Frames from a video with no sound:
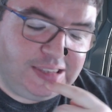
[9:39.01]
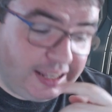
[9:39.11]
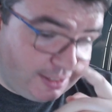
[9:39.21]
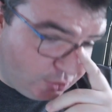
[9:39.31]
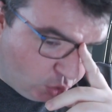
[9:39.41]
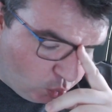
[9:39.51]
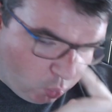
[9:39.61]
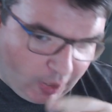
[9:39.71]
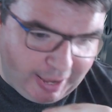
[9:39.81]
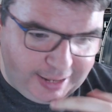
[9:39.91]
didn't
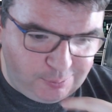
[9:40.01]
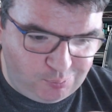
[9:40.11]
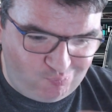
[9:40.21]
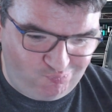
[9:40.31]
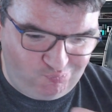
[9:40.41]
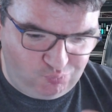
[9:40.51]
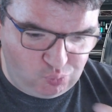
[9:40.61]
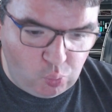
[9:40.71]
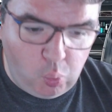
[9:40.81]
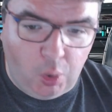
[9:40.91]
quite
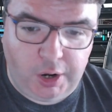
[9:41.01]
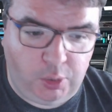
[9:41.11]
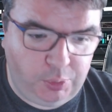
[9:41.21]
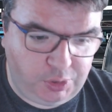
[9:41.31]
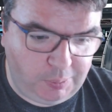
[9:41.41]
work with